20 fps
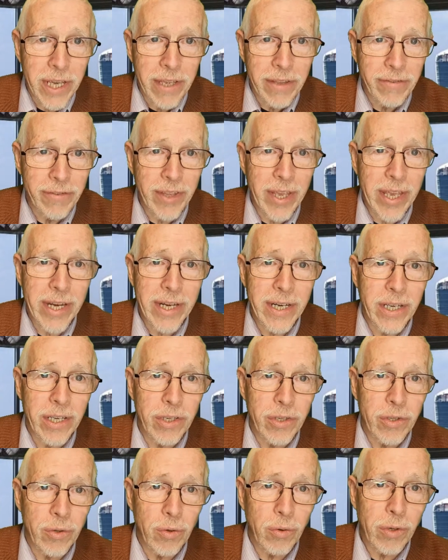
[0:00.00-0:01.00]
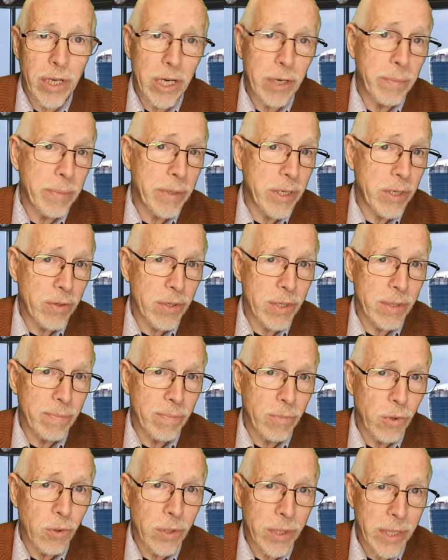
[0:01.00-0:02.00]
then you're going to be using
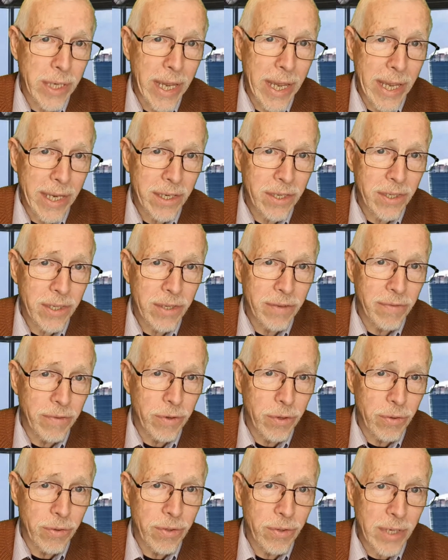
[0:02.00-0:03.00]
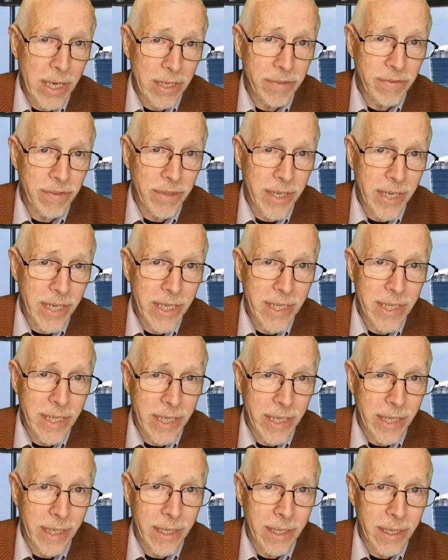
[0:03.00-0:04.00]
more gas if you use gas for your
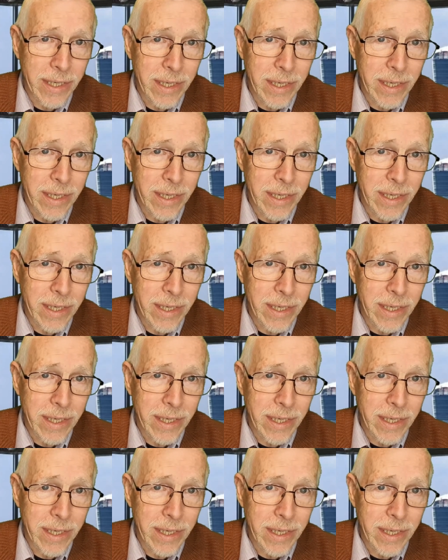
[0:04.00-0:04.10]
heating